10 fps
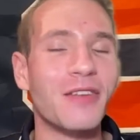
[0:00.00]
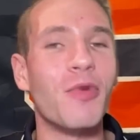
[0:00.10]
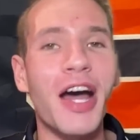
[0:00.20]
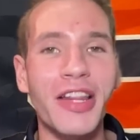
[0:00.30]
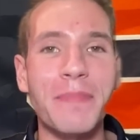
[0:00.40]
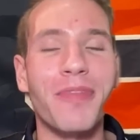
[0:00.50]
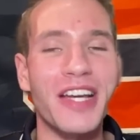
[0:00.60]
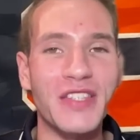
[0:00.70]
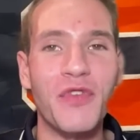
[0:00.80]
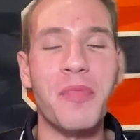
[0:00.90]
well, he
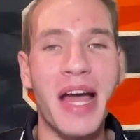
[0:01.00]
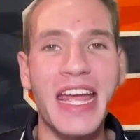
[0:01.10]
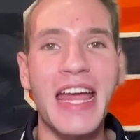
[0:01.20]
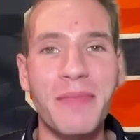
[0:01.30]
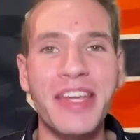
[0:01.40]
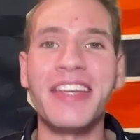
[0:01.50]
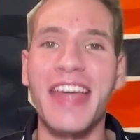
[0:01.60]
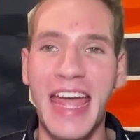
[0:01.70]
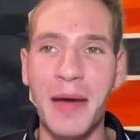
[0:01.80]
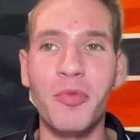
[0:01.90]
plays for Miami,
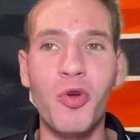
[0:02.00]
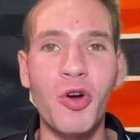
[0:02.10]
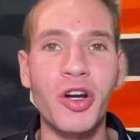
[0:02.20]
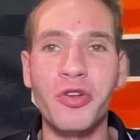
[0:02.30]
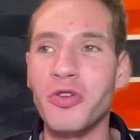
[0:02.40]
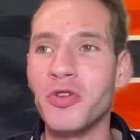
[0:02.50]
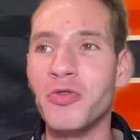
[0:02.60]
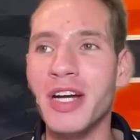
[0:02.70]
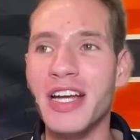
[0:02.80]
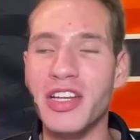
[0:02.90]
Cam Ward,
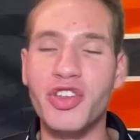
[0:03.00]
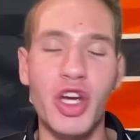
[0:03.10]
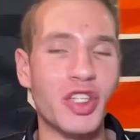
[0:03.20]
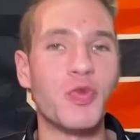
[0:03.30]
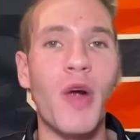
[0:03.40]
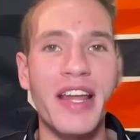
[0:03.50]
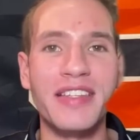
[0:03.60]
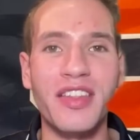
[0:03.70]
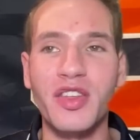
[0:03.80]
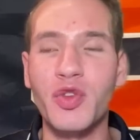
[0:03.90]
who just went
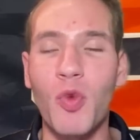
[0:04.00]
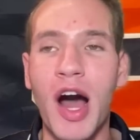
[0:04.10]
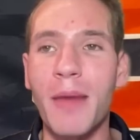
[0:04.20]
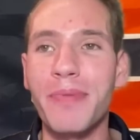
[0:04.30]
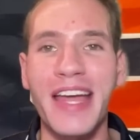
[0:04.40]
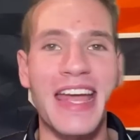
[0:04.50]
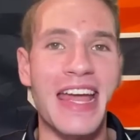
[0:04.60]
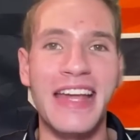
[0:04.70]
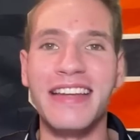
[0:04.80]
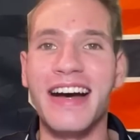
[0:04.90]
into the swamp
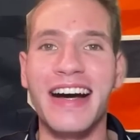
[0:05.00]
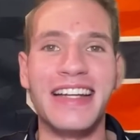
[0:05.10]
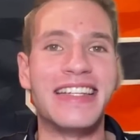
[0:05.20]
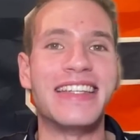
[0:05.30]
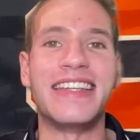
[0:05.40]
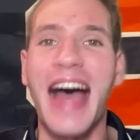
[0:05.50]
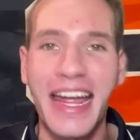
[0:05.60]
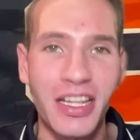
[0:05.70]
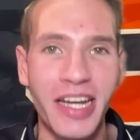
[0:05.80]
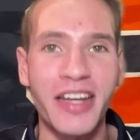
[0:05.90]
and
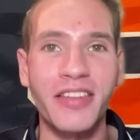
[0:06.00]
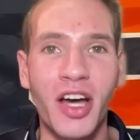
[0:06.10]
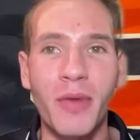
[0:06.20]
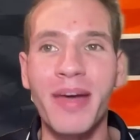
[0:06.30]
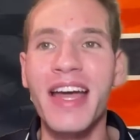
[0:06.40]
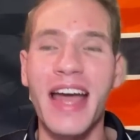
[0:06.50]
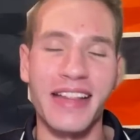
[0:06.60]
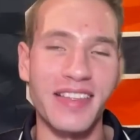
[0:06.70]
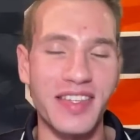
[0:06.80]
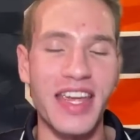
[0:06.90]
annihilated them at
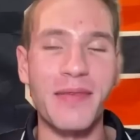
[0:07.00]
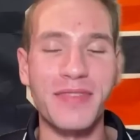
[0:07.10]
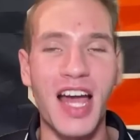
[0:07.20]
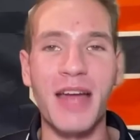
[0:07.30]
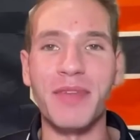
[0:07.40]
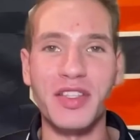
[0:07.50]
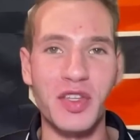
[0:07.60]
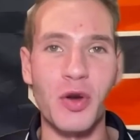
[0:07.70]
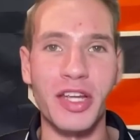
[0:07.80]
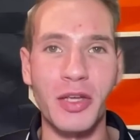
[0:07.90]
the same time that
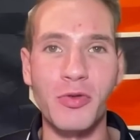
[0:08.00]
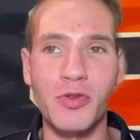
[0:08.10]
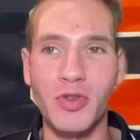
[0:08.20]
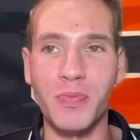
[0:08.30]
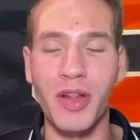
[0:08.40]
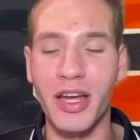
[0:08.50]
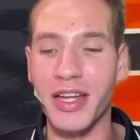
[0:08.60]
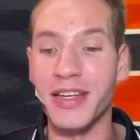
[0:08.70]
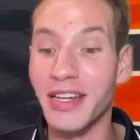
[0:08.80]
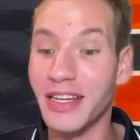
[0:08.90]
Syracuse was
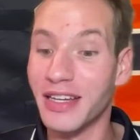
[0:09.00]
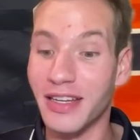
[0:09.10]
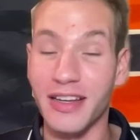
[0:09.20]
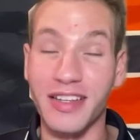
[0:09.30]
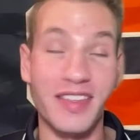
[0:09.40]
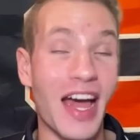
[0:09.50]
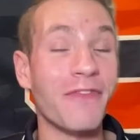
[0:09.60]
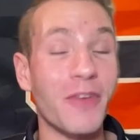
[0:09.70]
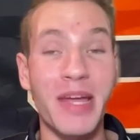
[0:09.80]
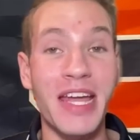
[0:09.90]
playing. Aside
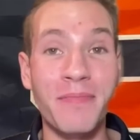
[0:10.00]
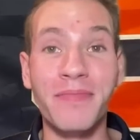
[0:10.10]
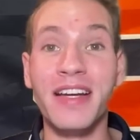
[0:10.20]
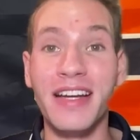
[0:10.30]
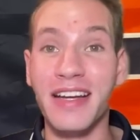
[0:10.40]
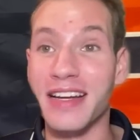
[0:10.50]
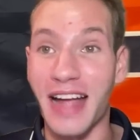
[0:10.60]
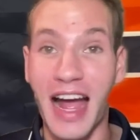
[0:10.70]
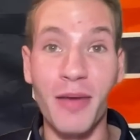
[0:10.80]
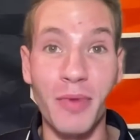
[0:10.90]
from him,
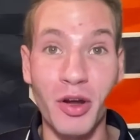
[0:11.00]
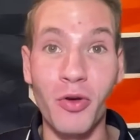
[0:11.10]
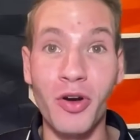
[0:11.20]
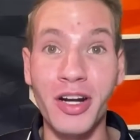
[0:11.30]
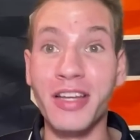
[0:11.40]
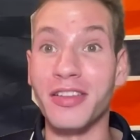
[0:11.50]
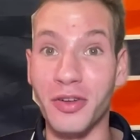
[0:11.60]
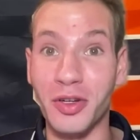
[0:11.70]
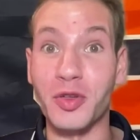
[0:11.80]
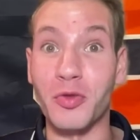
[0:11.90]
Kyle McCord
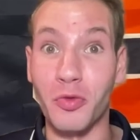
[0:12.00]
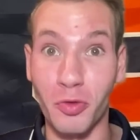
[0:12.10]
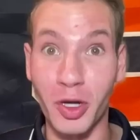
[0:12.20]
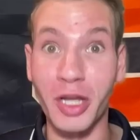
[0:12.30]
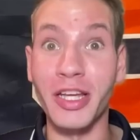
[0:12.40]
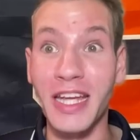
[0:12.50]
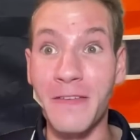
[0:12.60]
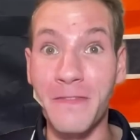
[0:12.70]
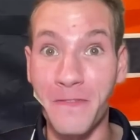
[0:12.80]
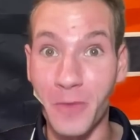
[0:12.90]
looks really
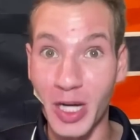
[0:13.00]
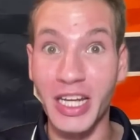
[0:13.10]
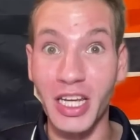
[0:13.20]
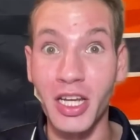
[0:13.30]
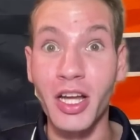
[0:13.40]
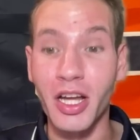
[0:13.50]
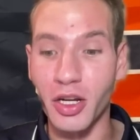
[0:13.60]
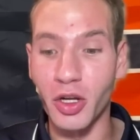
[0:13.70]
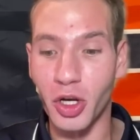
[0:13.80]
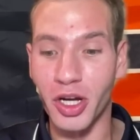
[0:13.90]
freaking
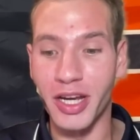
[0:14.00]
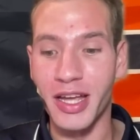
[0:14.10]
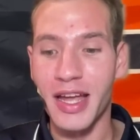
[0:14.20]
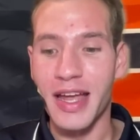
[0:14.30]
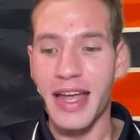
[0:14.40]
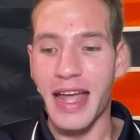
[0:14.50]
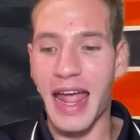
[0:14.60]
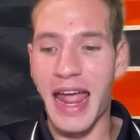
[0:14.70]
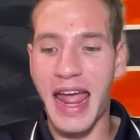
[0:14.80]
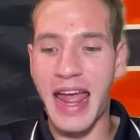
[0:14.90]
good.
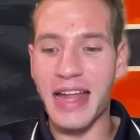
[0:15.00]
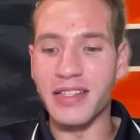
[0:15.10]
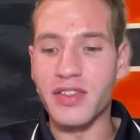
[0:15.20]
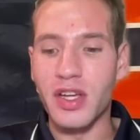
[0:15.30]
And